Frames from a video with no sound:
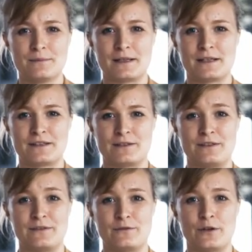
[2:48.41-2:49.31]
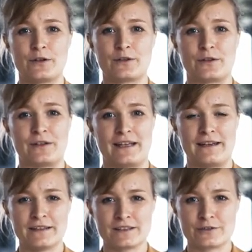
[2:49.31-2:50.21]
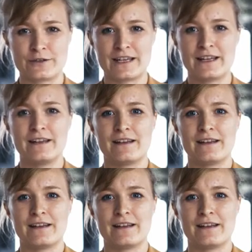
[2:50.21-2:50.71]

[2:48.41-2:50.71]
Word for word: because of the focus on the industry